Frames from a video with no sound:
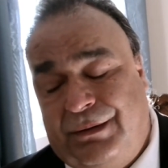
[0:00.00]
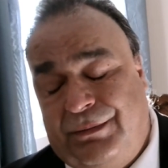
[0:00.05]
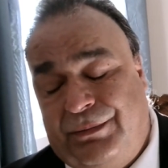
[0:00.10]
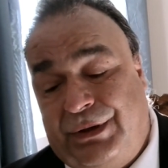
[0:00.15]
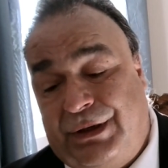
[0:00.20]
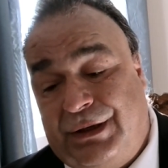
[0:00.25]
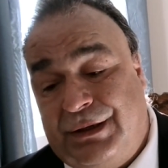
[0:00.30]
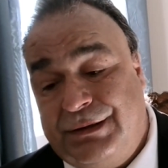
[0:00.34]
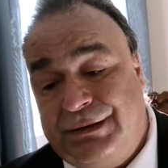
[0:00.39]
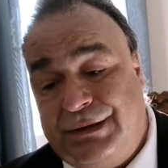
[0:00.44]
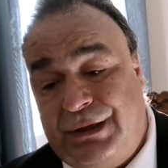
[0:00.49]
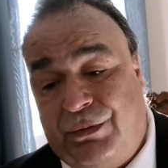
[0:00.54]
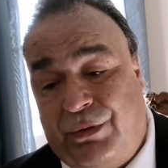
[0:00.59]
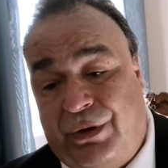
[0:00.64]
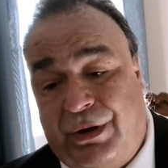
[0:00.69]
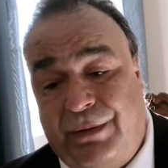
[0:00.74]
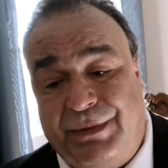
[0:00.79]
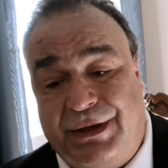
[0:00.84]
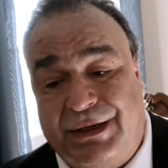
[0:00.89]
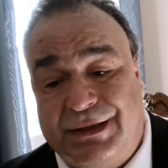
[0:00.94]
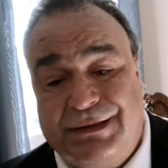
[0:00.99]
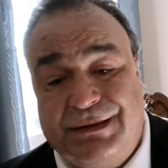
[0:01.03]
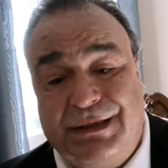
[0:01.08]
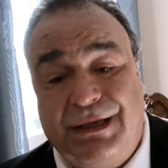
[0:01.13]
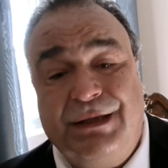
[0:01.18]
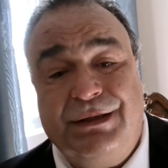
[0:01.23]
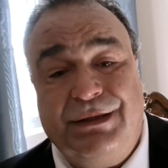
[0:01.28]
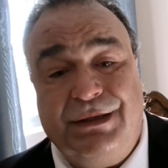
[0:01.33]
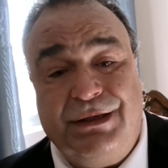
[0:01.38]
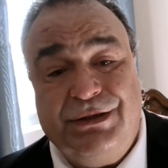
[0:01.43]
because they want me to
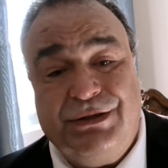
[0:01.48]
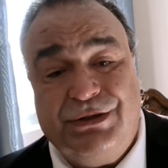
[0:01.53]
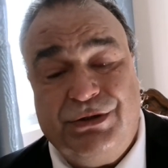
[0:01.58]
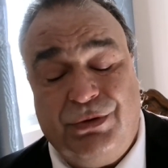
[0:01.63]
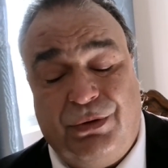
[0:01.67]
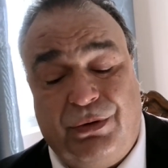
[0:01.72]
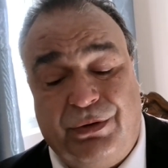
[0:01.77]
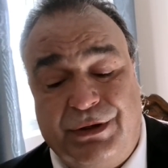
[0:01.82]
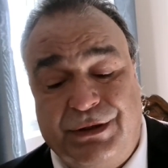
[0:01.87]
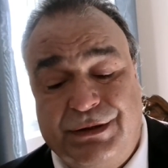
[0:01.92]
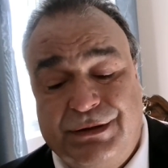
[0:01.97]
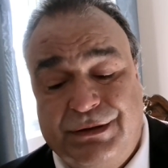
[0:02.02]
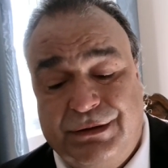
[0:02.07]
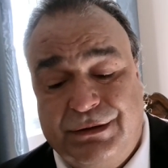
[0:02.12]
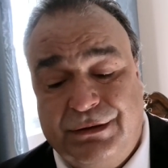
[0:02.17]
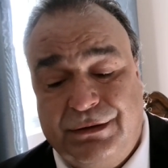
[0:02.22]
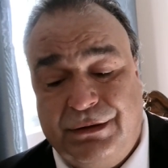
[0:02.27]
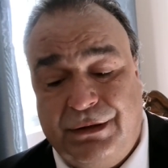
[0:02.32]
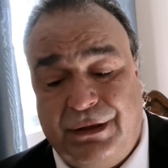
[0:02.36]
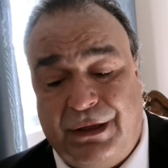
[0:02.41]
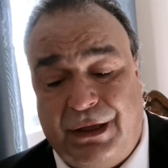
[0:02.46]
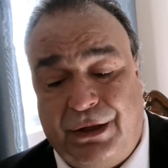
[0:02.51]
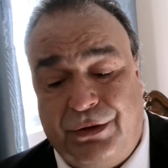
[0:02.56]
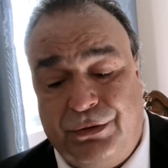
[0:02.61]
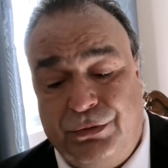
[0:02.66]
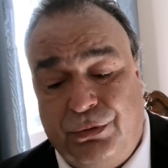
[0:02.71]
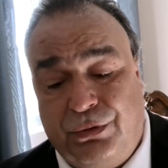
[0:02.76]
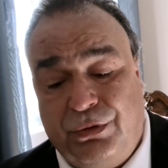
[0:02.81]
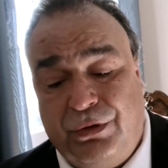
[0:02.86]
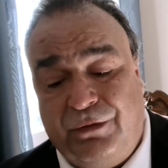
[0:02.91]
say these stories in
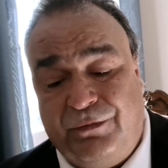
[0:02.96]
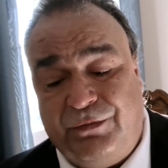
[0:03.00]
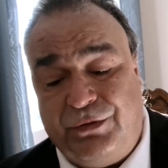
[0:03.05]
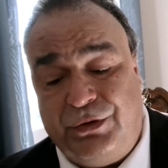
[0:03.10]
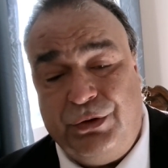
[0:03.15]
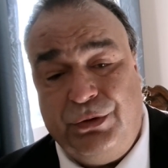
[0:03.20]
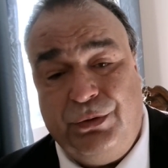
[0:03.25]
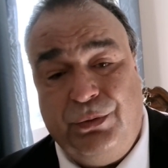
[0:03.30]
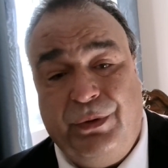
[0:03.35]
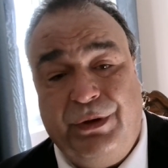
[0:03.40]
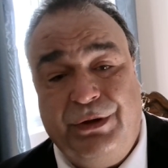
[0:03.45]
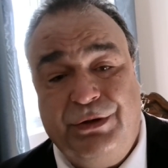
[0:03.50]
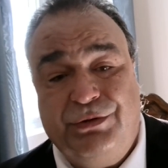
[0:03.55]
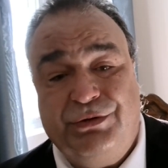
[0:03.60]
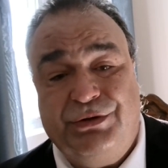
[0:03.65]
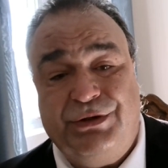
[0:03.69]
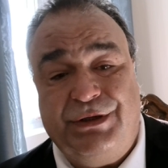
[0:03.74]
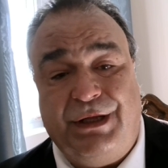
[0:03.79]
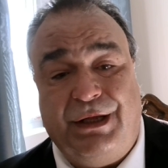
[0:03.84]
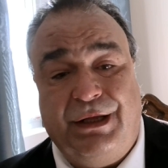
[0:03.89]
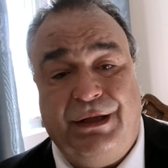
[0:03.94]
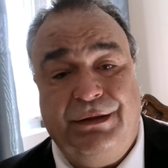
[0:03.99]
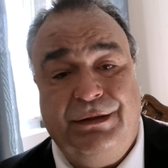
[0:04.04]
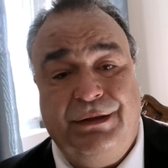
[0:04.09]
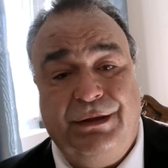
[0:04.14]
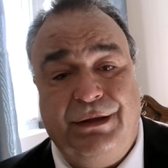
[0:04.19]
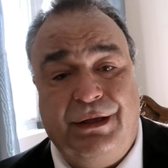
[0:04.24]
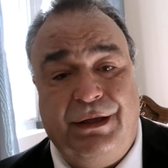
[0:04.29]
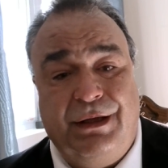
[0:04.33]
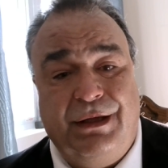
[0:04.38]
order for you to understand
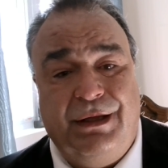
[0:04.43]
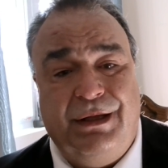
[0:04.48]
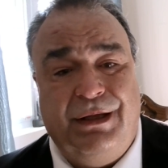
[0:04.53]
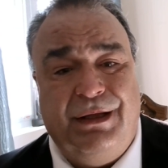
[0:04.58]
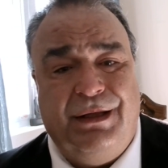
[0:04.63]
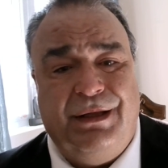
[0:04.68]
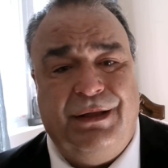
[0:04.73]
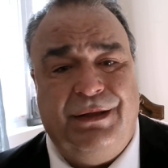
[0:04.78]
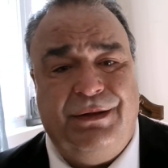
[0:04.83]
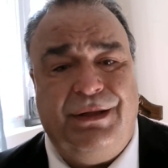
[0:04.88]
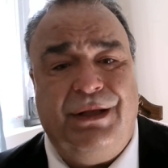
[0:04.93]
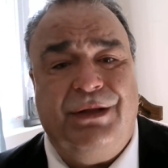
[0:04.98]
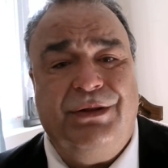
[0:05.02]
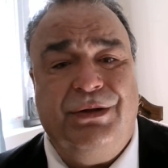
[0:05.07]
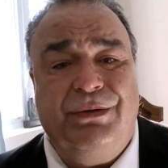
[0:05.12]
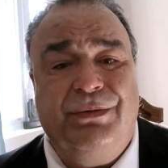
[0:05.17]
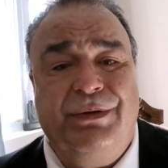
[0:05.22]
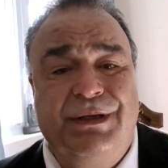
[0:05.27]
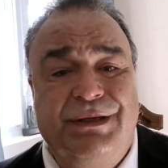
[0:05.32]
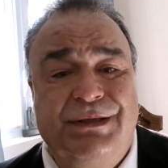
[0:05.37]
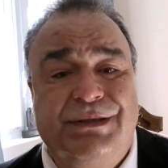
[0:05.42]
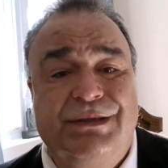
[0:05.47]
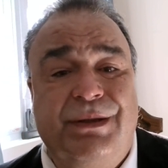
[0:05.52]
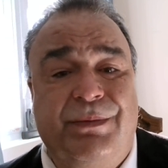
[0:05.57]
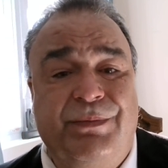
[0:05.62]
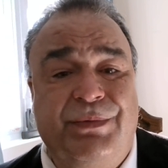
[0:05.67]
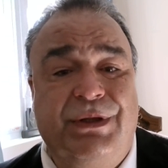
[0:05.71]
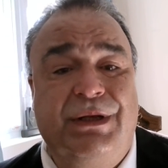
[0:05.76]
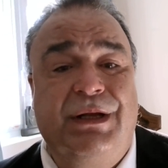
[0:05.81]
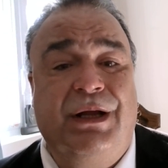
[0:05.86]
that there is
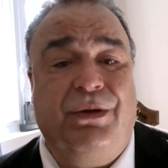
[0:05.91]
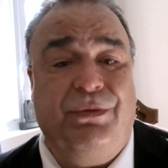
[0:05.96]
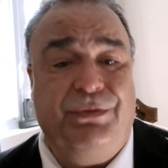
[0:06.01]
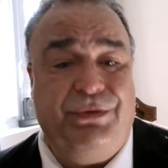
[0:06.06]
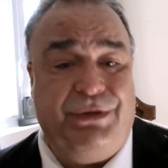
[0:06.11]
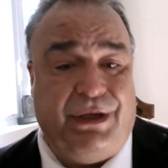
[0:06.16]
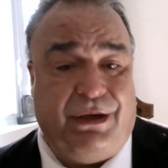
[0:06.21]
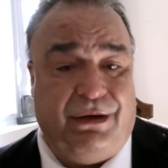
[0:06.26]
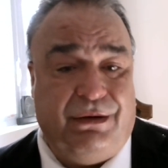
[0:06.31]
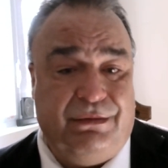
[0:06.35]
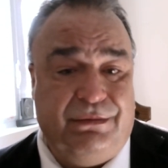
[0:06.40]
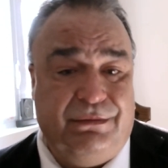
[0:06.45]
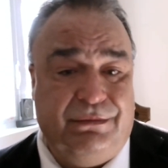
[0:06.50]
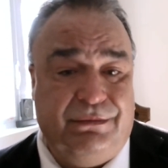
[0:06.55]
something out there.